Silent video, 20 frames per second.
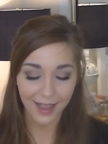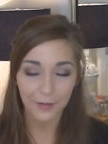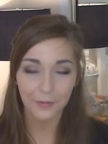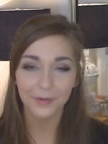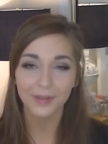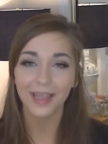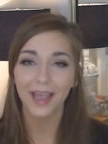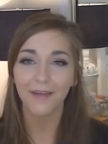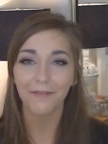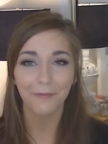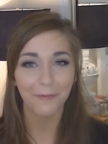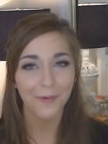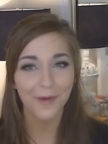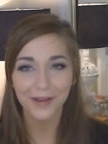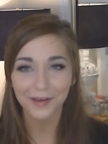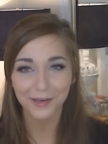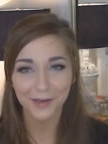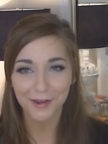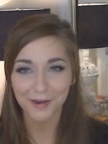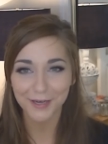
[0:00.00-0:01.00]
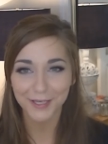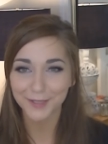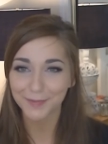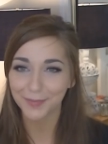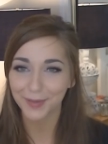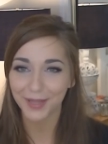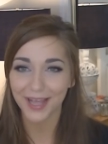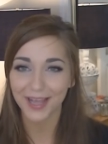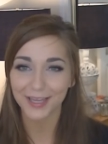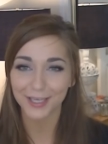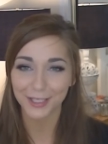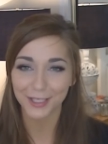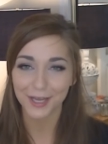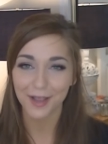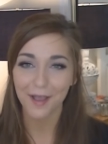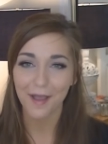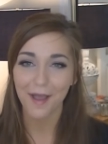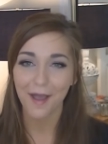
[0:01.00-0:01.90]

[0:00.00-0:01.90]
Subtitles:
I only have one NARS blush,